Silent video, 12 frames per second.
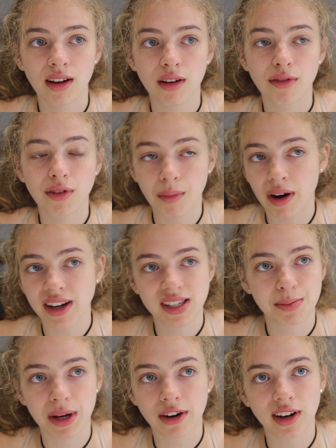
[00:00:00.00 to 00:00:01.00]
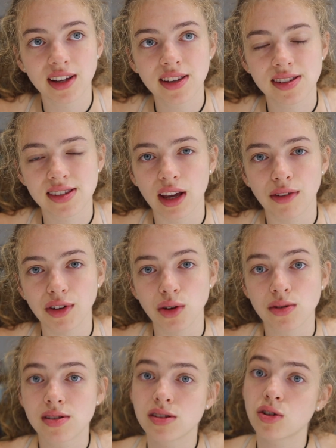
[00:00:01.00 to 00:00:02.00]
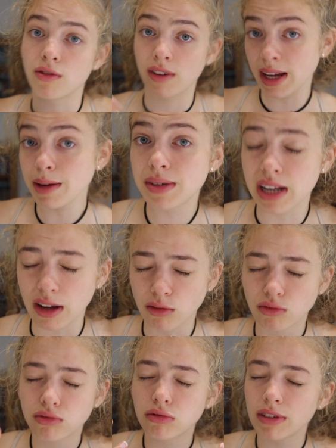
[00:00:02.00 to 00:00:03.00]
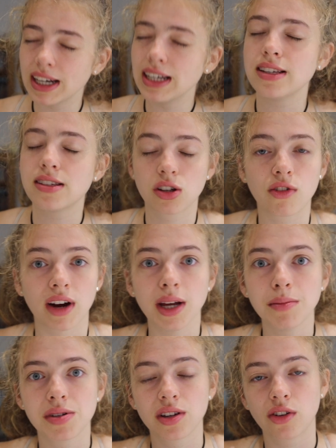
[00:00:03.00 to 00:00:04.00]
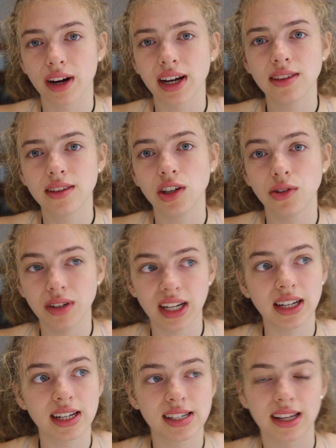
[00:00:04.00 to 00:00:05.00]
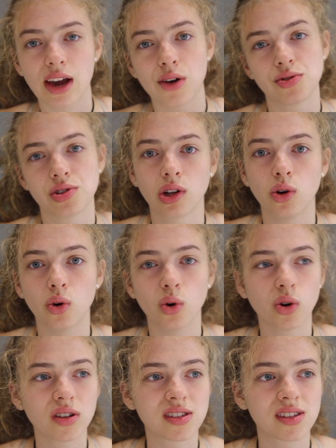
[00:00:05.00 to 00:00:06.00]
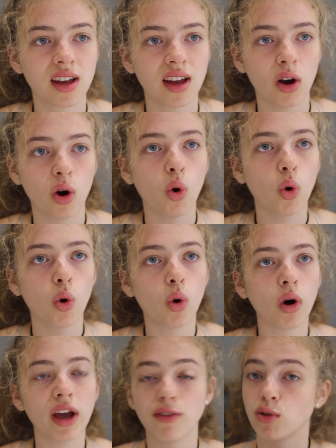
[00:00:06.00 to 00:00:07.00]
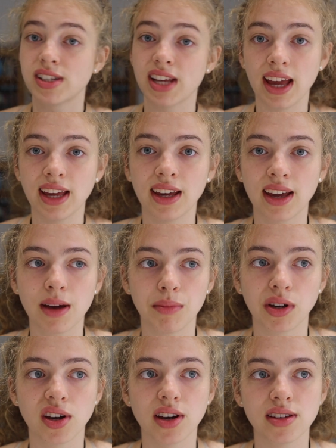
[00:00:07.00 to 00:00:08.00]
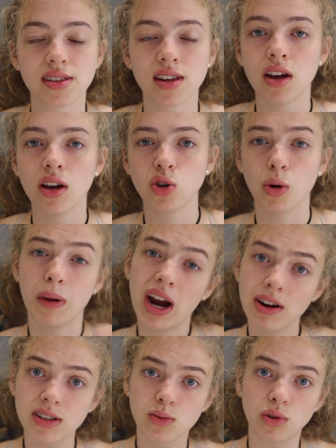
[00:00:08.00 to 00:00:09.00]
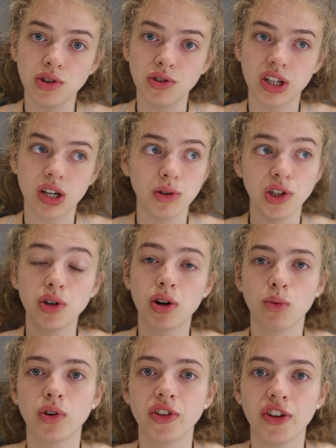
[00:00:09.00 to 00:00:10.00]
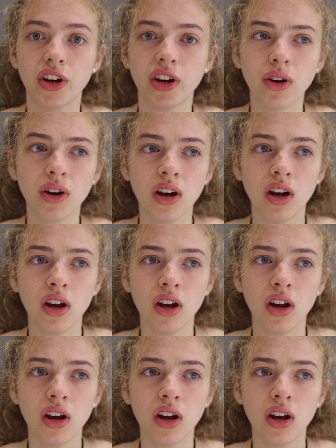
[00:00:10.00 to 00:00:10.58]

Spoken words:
from my experience, if you scraped, like really scraped the grade that you needed to get onto the course, or if you're taking it because your parents want you to and you don't want to,